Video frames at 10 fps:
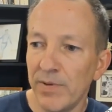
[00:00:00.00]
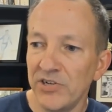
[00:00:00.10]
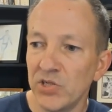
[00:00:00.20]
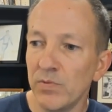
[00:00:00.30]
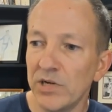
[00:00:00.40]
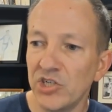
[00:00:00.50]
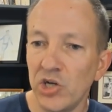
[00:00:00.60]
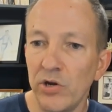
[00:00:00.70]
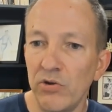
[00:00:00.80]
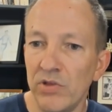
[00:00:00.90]
but I just want to
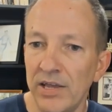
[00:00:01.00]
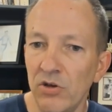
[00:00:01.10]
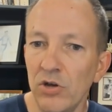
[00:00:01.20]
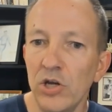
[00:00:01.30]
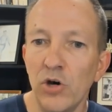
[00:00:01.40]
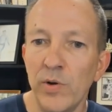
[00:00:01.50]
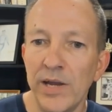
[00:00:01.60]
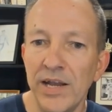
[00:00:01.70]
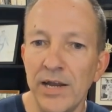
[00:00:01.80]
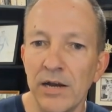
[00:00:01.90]
show you that you can go
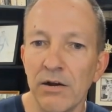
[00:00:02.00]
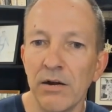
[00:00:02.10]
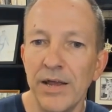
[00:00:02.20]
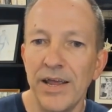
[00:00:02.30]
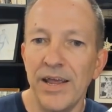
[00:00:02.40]
in here